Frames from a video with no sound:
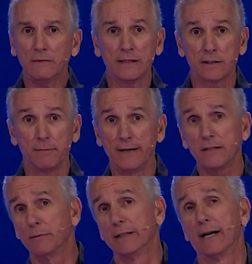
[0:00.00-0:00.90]
It's
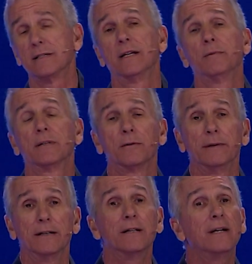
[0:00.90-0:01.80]
amazing what God's done with
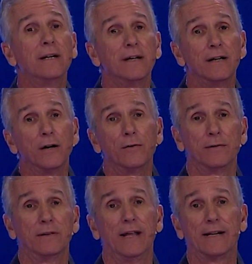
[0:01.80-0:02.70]
Korea
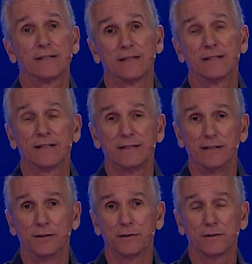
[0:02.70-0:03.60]
over the last 60
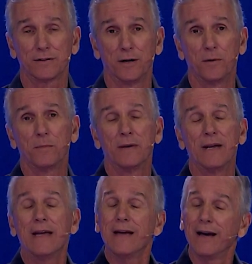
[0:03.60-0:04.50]
years or so.
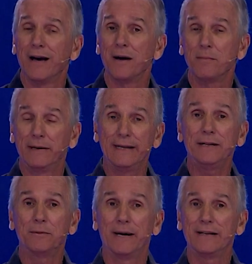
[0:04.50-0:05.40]
Uh, but
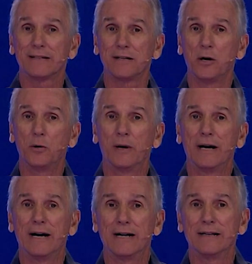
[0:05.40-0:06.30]
anyway, so,
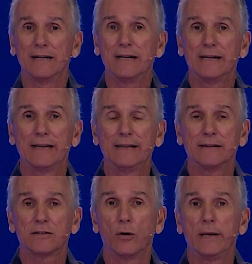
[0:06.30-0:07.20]
uh, and
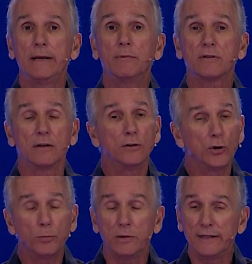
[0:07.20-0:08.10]
so he was a
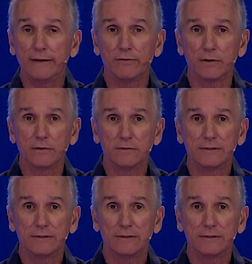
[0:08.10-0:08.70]
new believer